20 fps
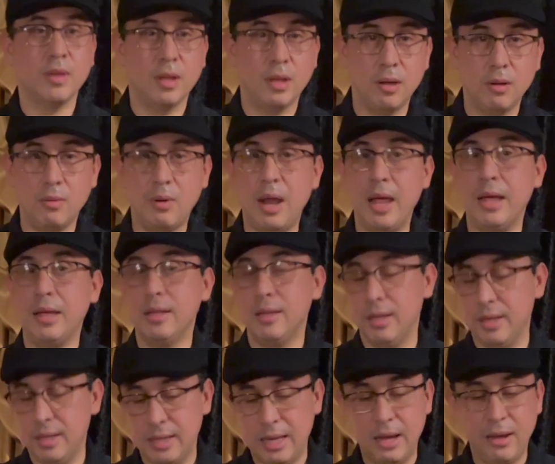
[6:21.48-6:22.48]
All right,
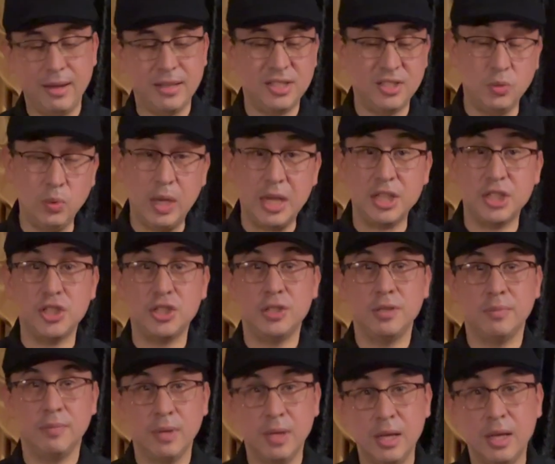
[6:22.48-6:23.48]
now I switch.
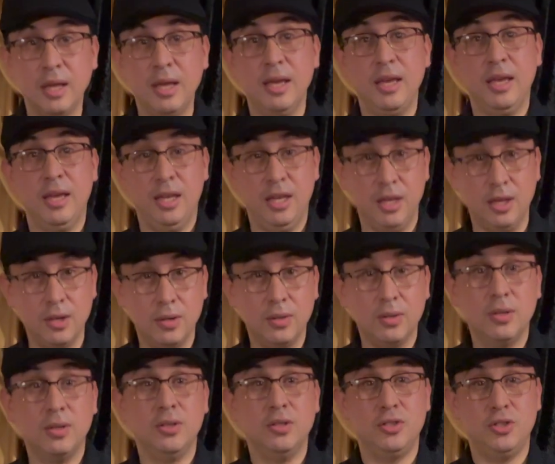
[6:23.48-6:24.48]
Heel,
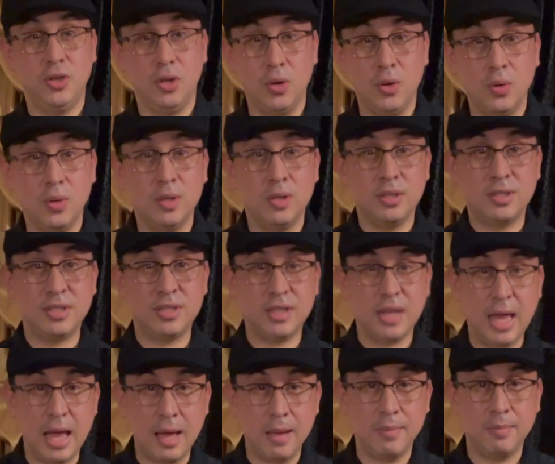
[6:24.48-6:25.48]
toe,
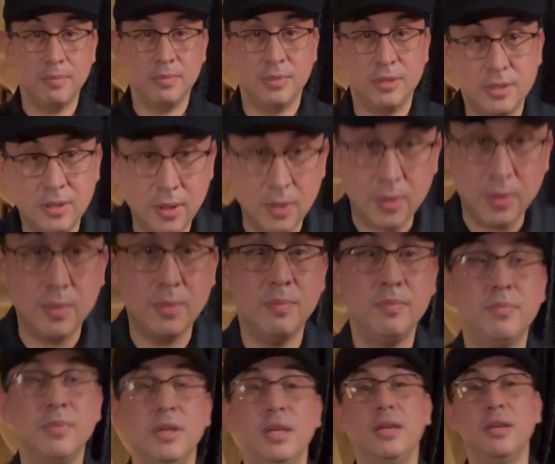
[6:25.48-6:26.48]
slap, toe,
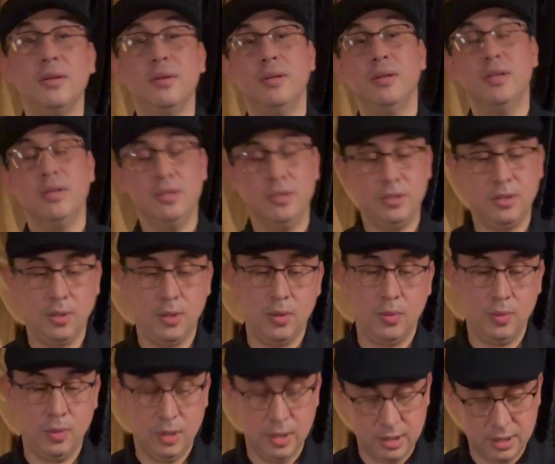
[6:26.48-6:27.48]
heel,
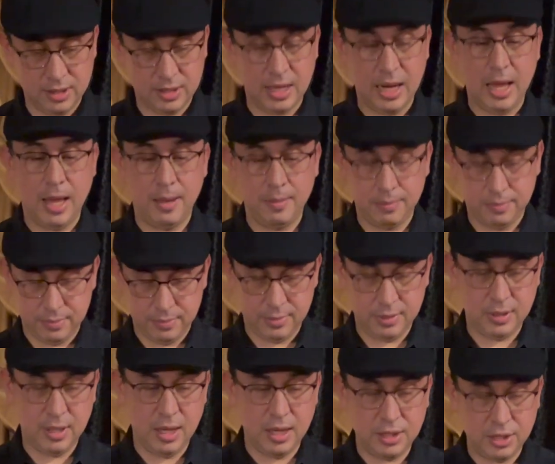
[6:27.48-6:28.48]
toe, slap,
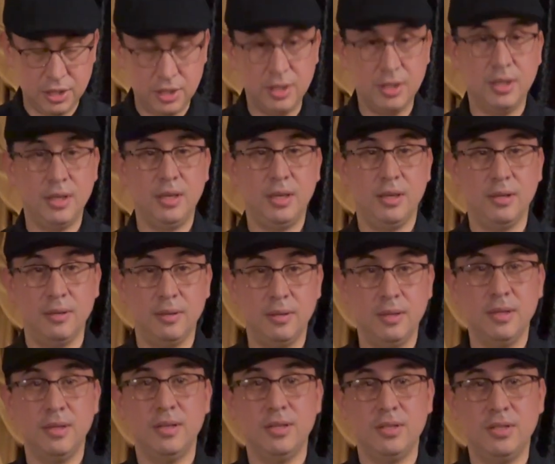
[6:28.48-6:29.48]
touch, heel,
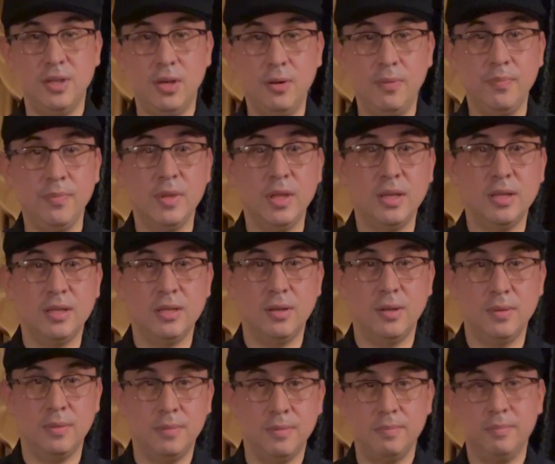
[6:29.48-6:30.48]
toe,
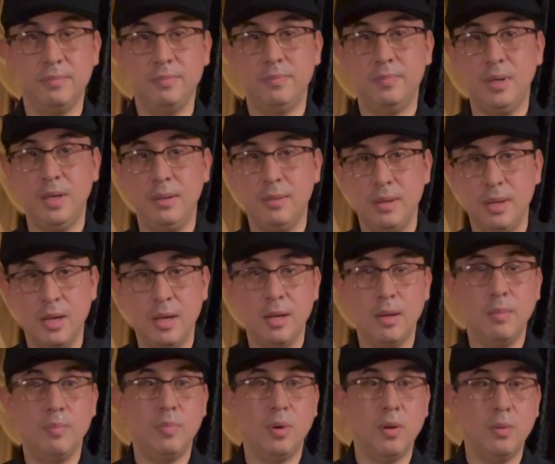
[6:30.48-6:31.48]
toe, bump,
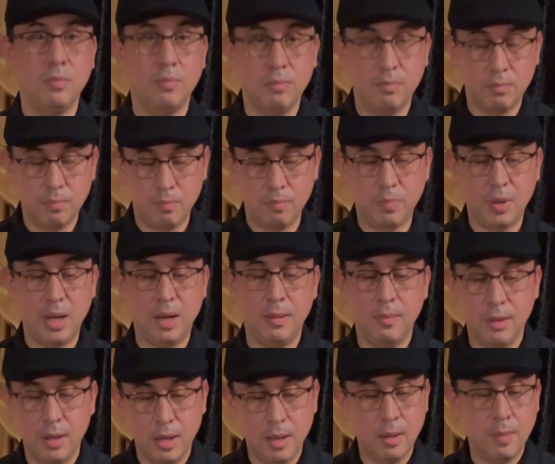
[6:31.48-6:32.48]
bump, bump,
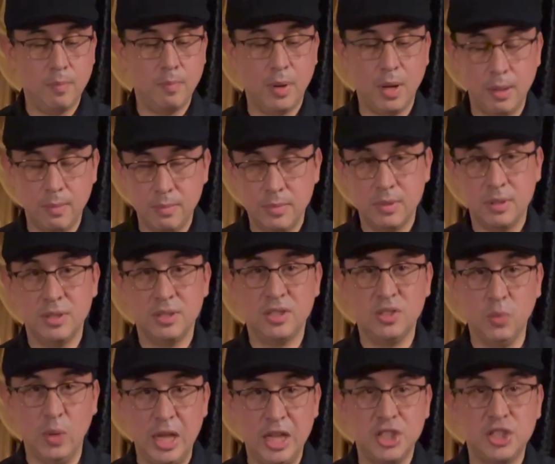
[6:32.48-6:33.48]
bump,
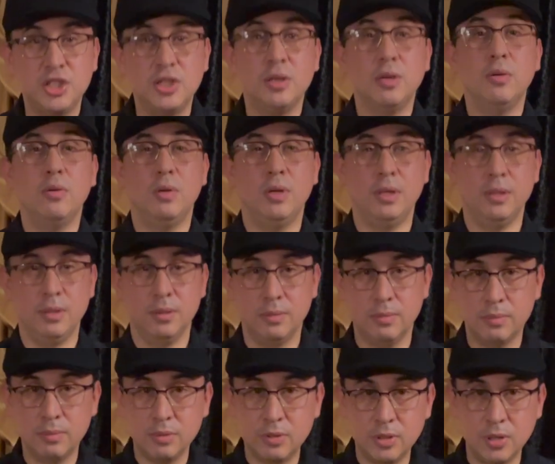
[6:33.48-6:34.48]
switch. Heel,
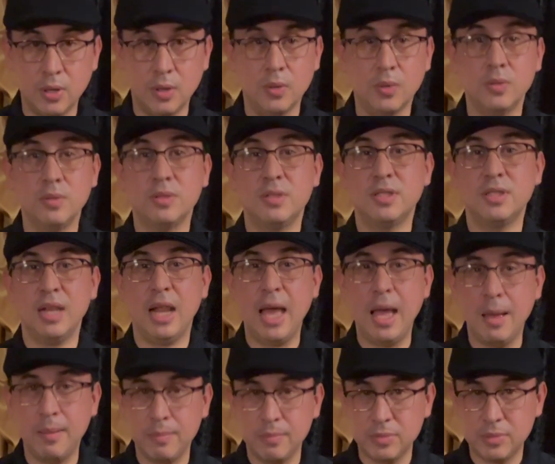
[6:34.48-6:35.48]
toe,
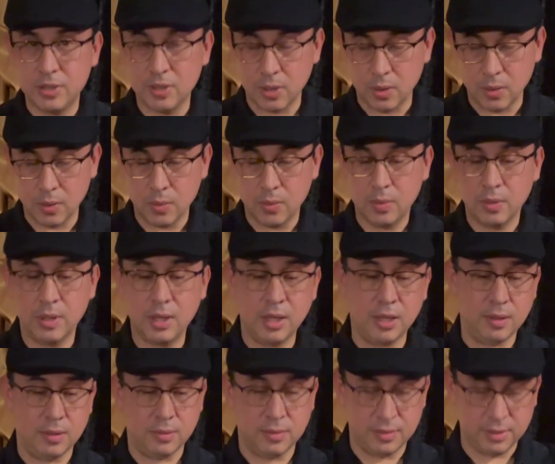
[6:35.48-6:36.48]
slap, toe,
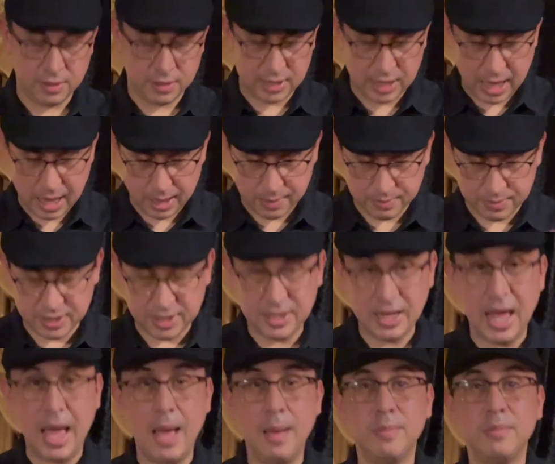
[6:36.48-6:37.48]
heel, slap,
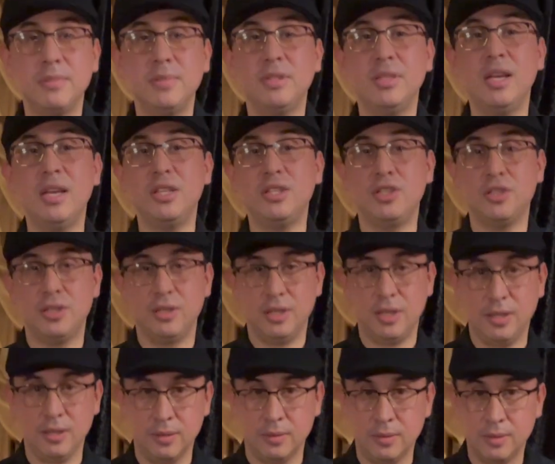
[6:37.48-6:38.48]
slap, touch,
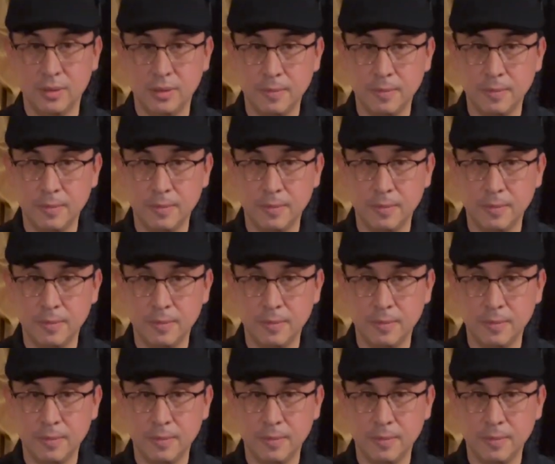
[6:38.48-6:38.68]
heel.